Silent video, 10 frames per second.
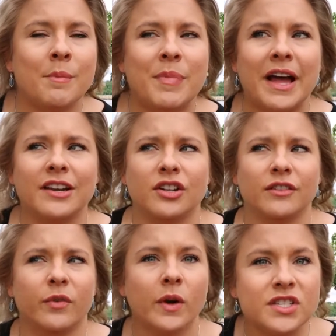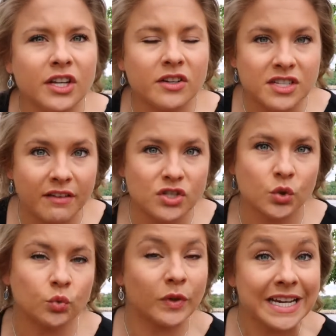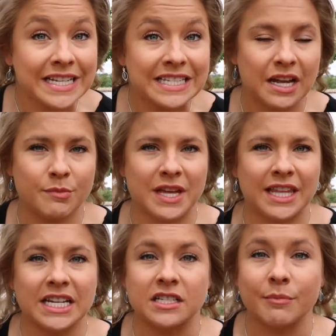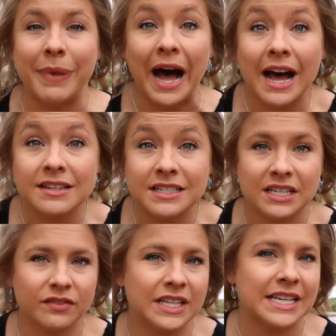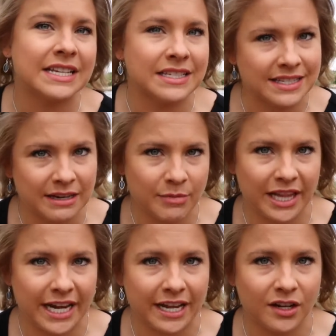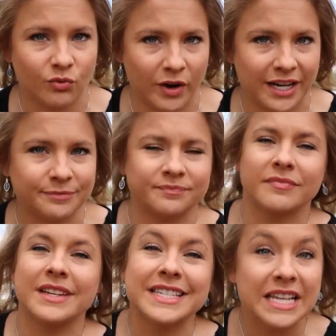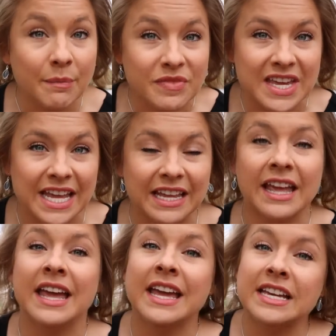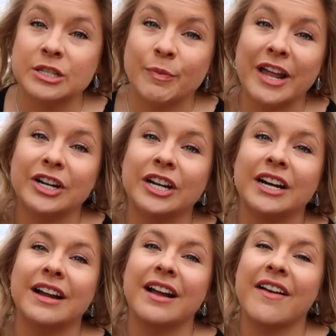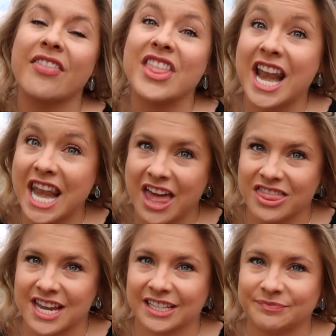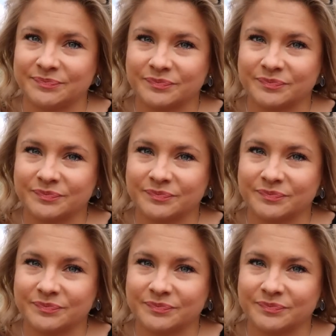but you're forcing yourself to read something that is positively stimulating, right? Something is better than nothing.